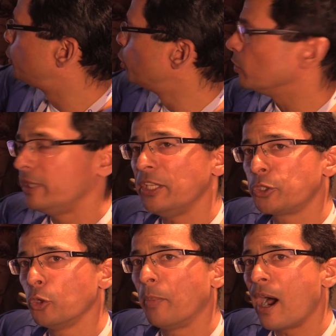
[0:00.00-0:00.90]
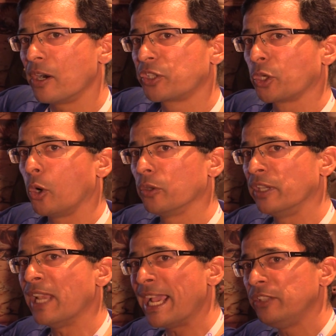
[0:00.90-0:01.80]
two, these two bars show
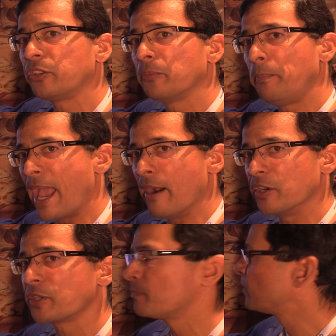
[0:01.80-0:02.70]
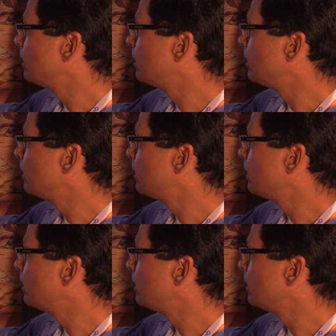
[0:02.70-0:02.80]
the ninth pairs.